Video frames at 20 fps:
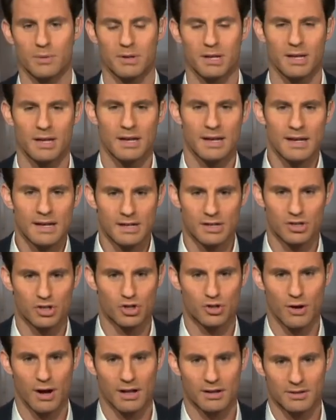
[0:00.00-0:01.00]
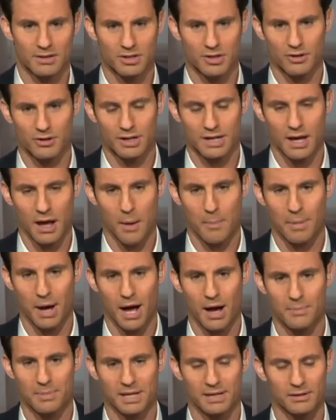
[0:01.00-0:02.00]
me is trial attorney
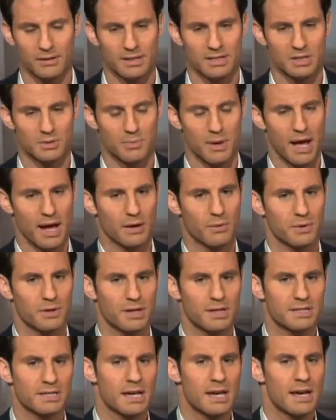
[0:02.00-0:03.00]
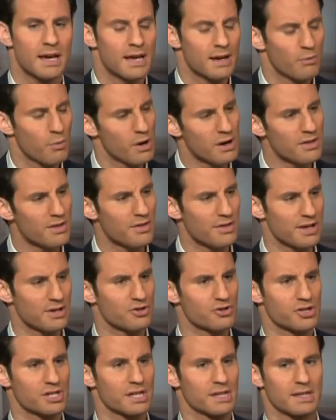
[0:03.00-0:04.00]
Bob Hille. He's back with us. One of the
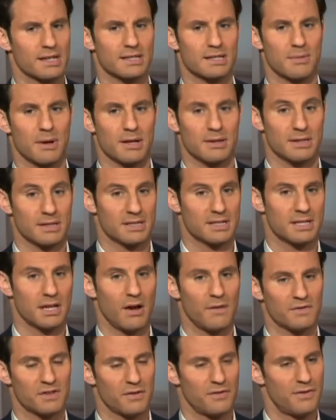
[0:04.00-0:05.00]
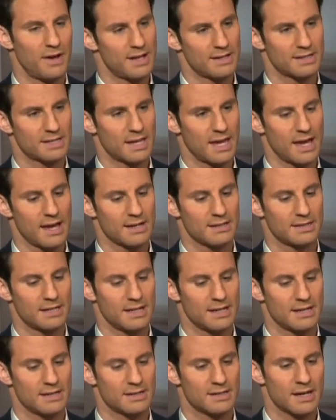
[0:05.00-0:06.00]
interesting things about this self defense case
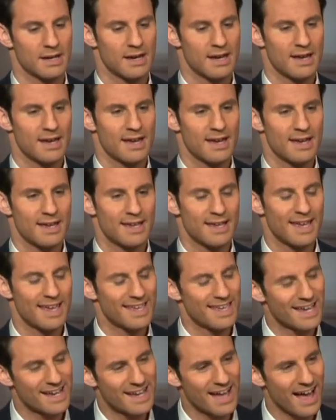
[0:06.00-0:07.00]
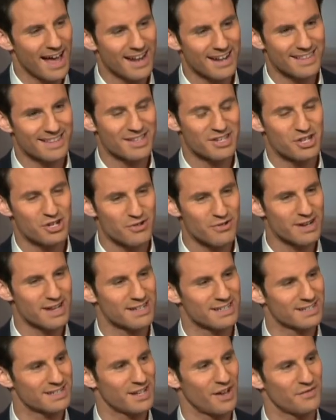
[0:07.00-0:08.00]
is you got the jury
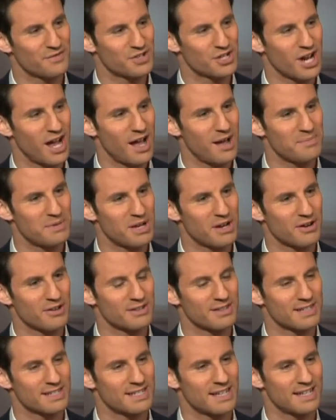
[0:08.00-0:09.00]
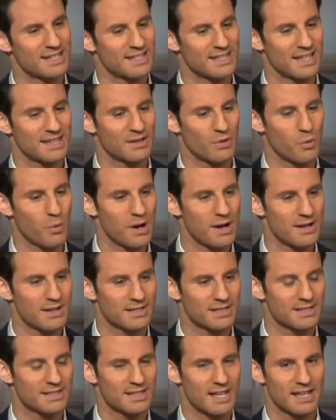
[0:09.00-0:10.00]
has a tough job here in the sense that the
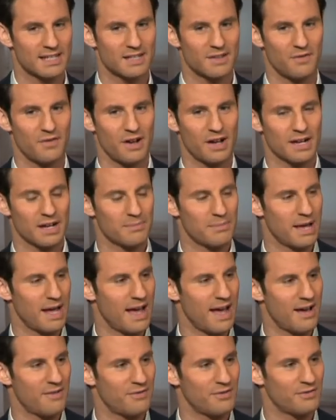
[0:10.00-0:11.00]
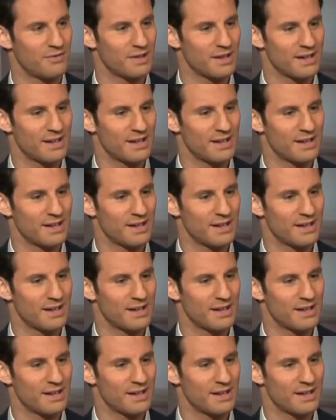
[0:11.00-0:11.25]
witness is testifying on behalf of